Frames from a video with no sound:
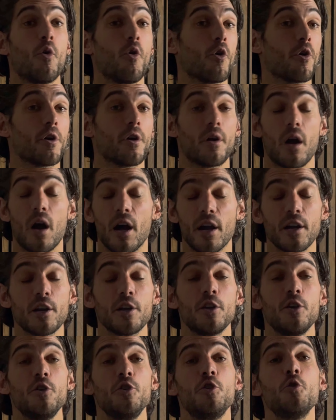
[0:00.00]
or
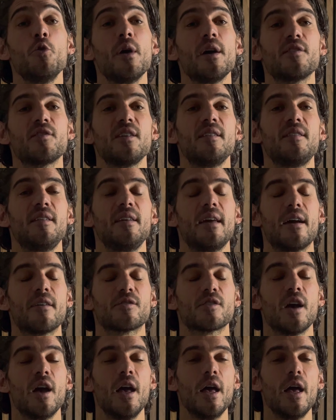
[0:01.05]
other US ETFs